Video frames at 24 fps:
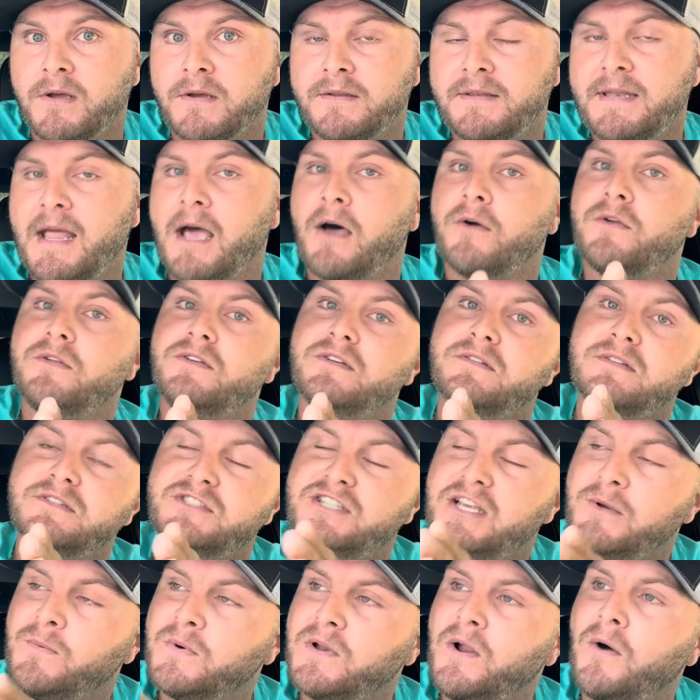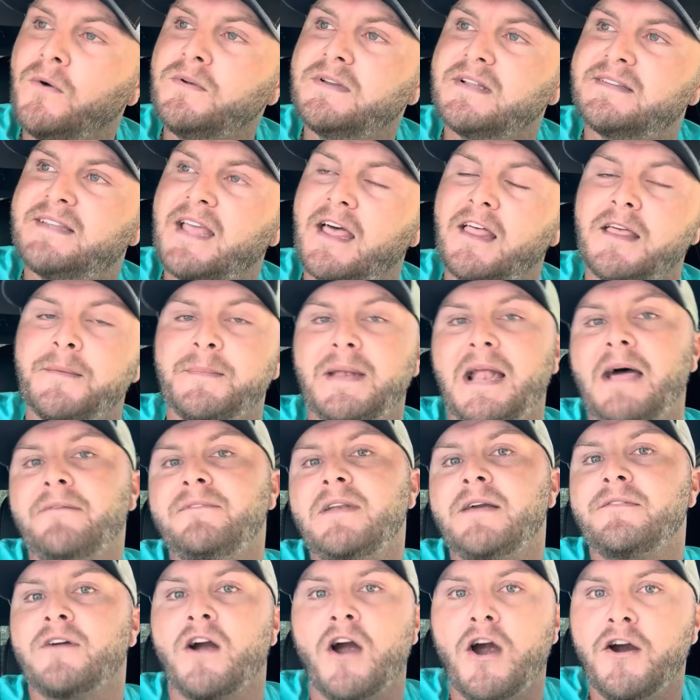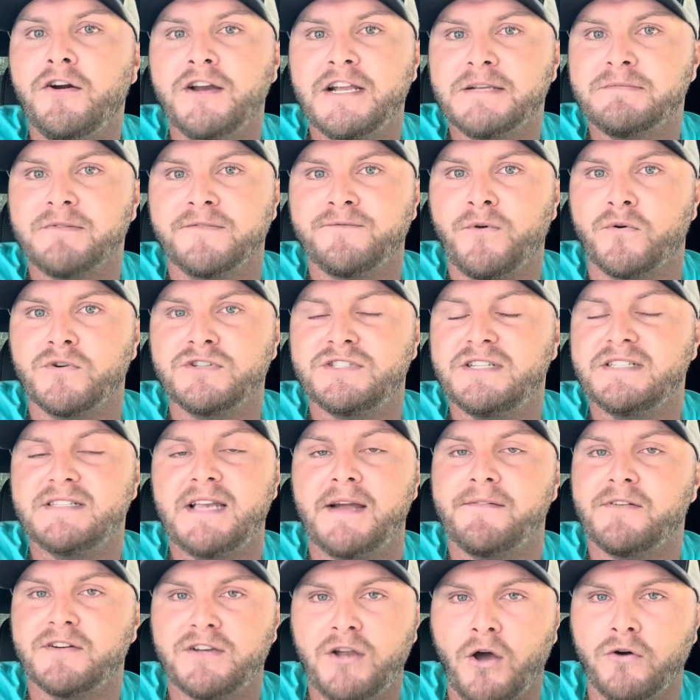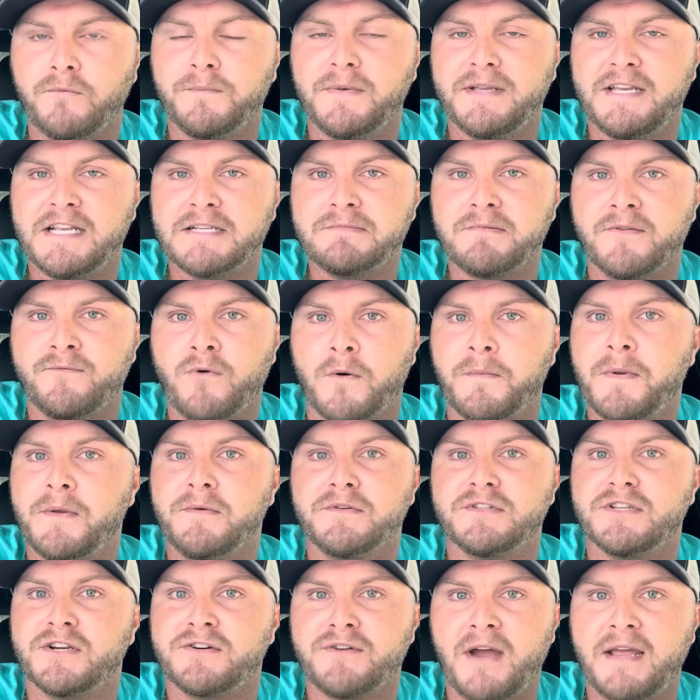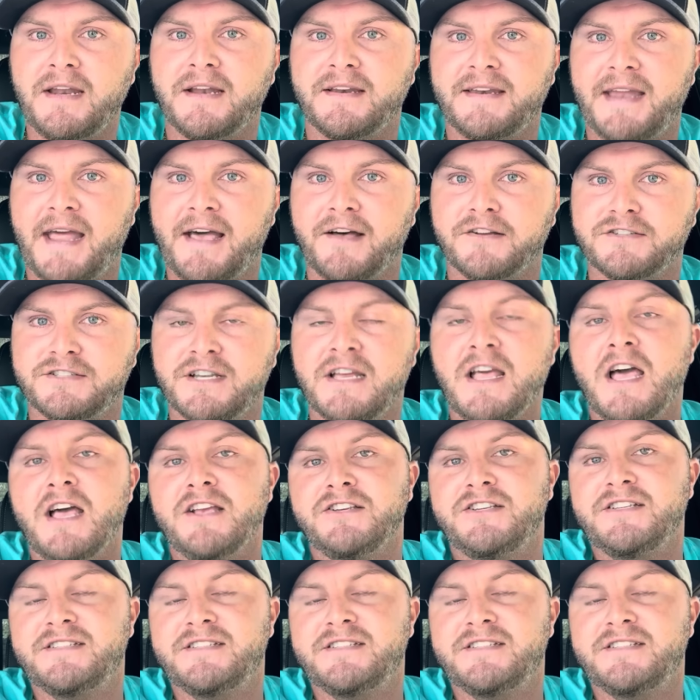Now, she went on to tell him, and I've never heard this before. She's never told me this before, but it was a great analogy. She